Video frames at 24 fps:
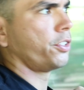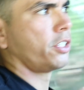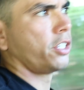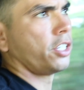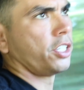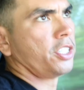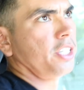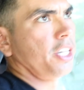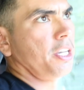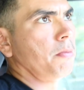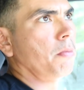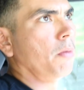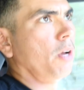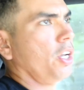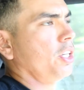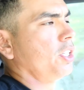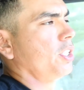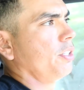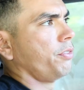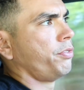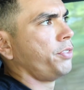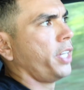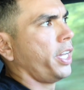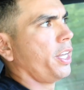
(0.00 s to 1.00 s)
to see most
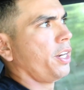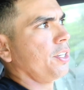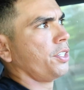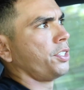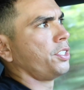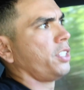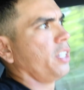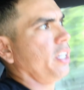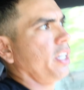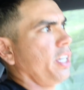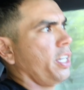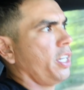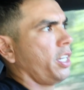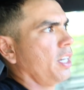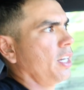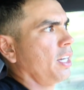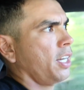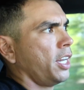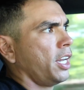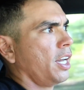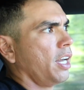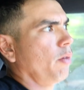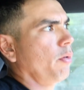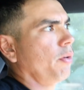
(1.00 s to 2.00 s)
of Tennessee.
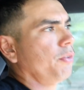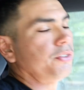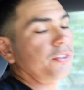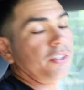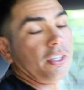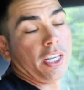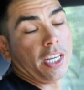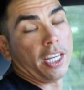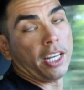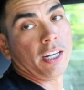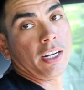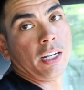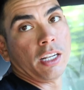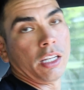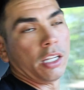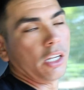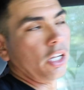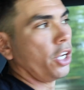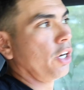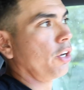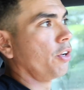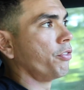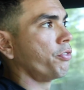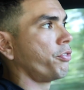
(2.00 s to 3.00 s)
We've seen a
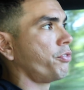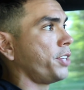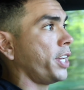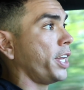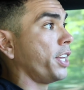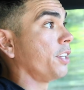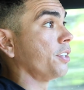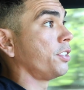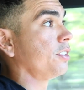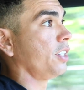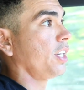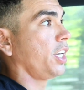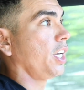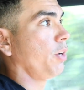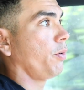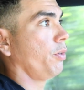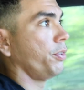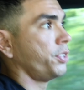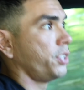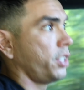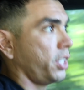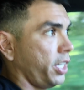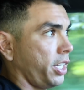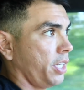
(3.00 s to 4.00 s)
lot of Tennessee. We've
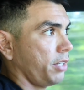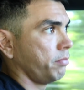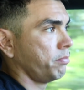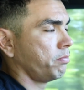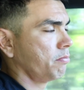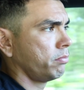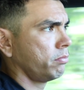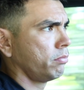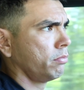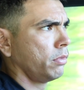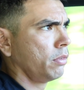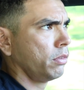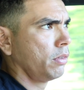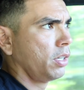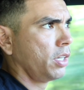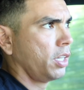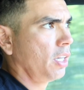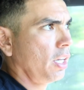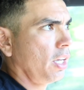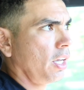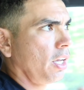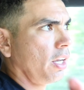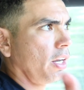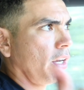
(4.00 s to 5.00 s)
seen
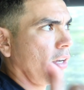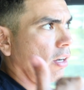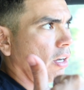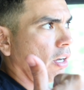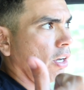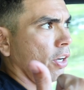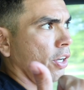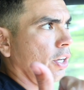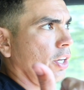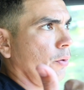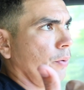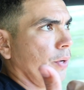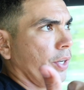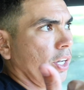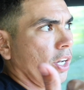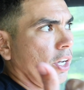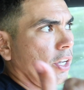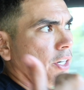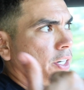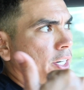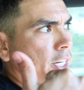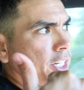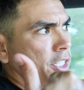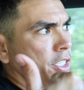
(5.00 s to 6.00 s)
here we go.
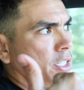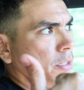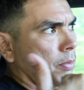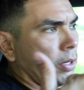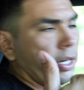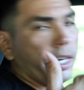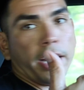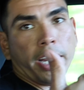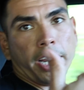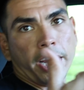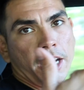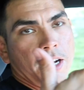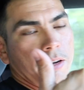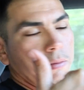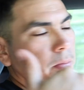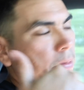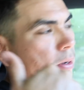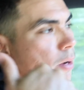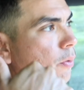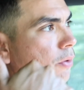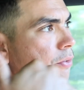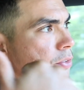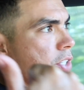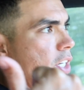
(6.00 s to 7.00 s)
You tested me now,
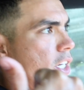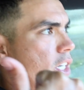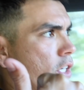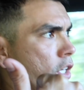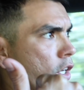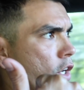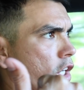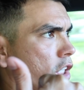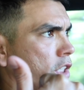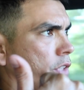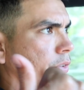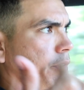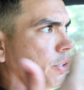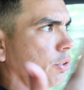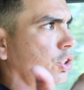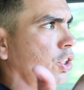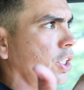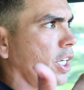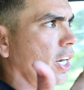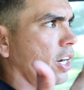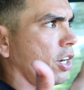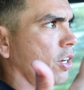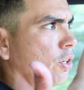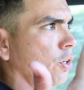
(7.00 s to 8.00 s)
but we've seen Knoxville,
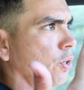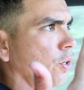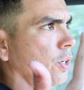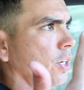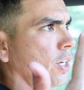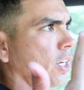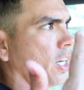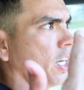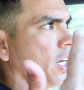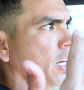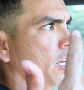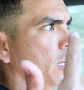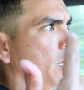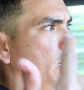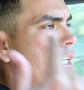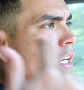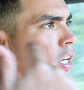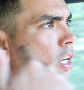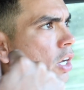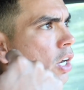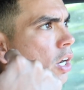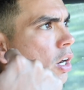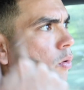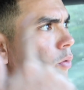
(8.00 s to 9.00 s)
Chattanooga.
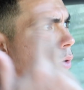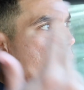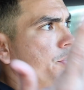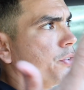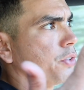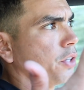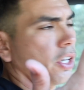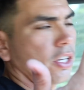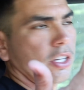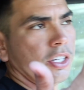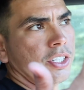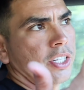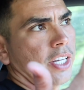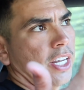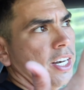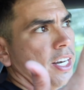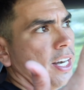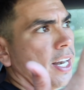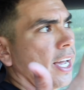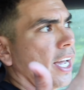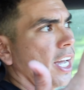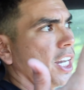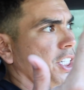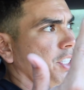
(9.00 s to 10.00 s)
We've certainly seen
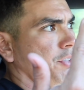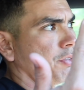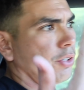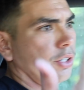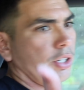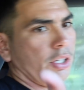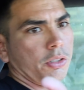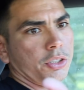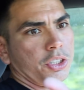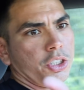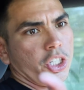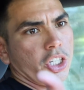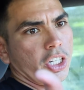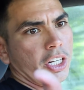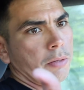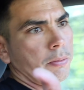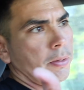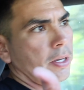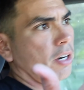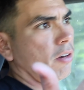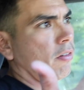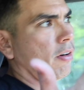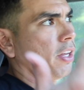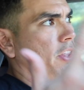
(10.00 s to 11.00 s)
Nashville. Certainly
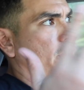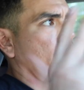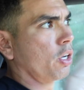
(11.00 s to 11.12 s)
been around the